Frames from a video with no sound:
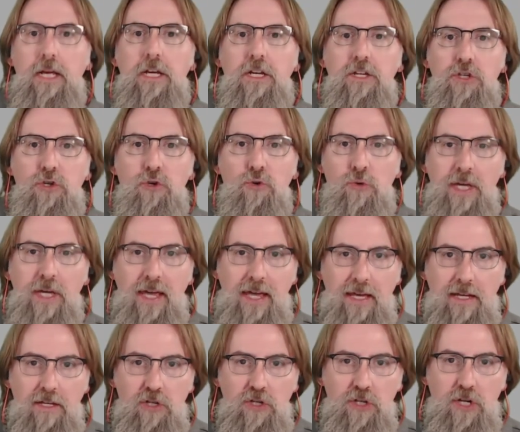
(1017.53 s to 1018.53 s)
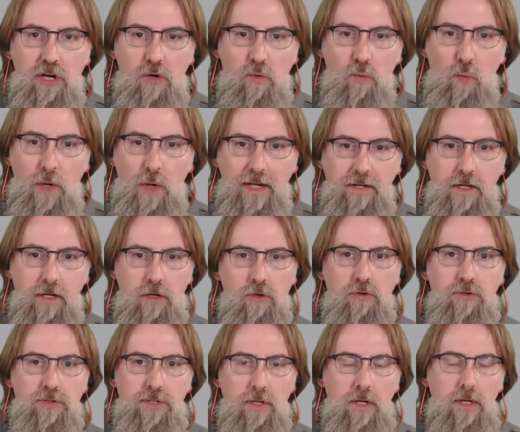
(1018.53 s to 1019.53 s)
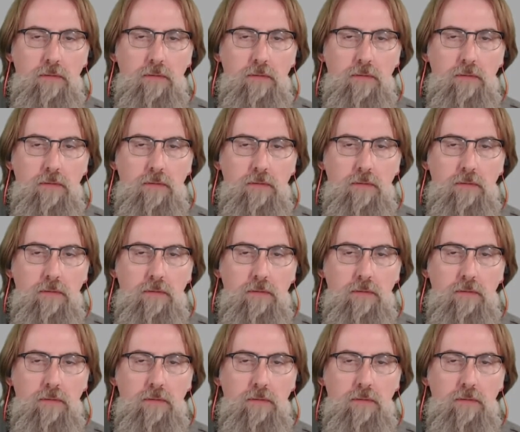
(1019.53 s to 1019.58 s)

You can share windows,